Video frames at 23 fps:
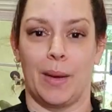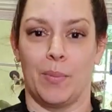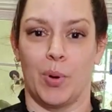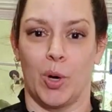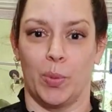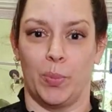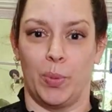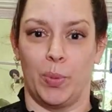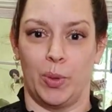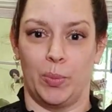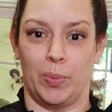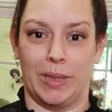and
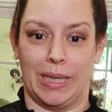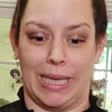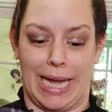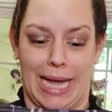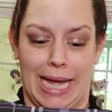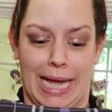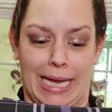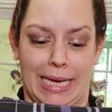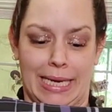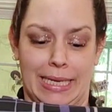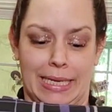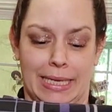purple
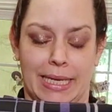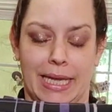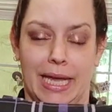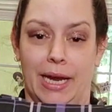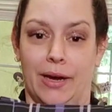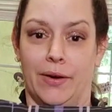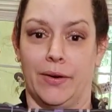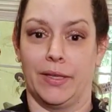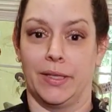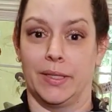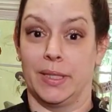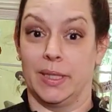plaid
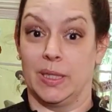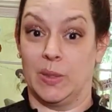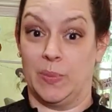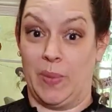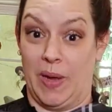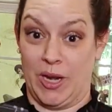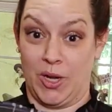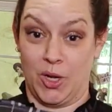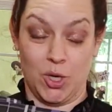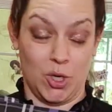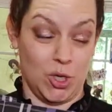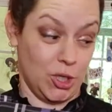Karen
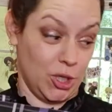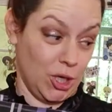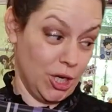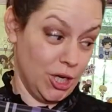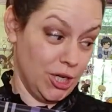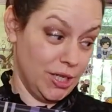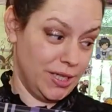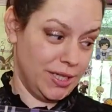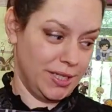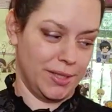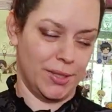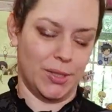suspender
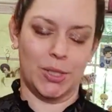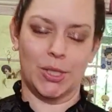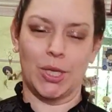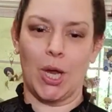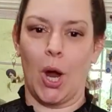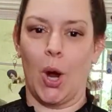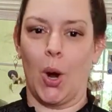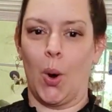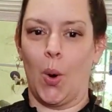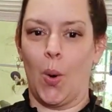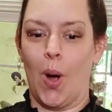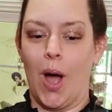skirt.
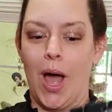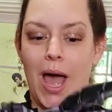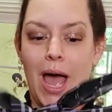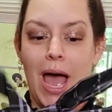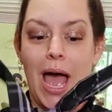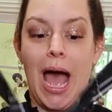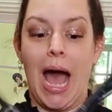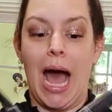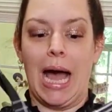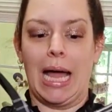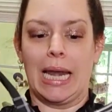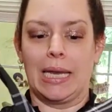So
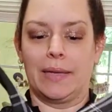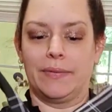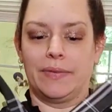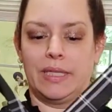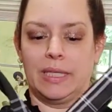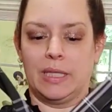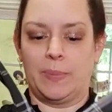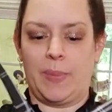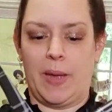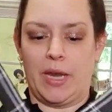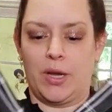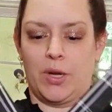I love
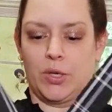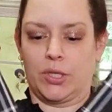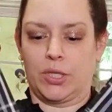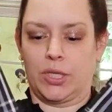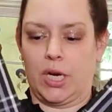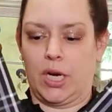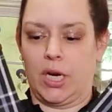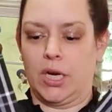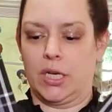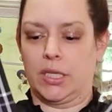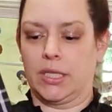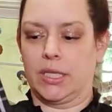suspender
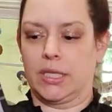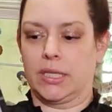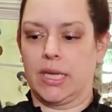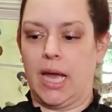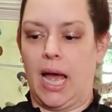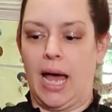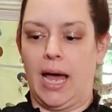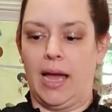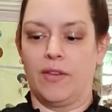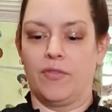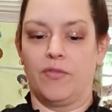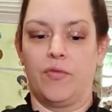skirts.
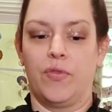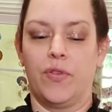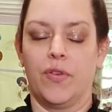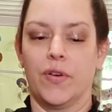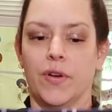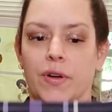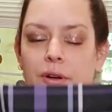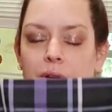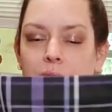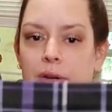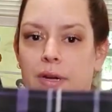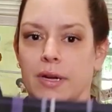
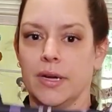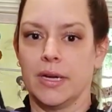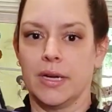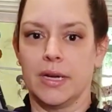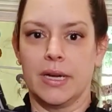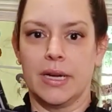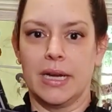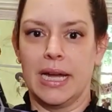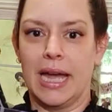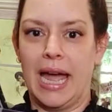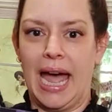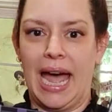
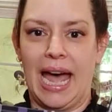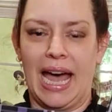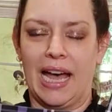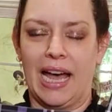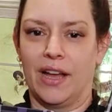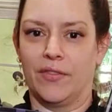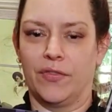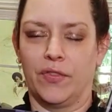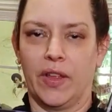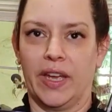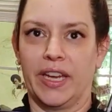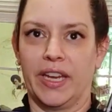
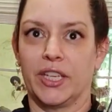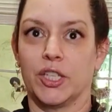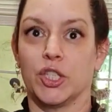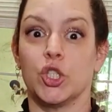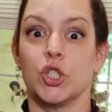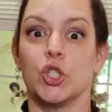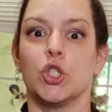have like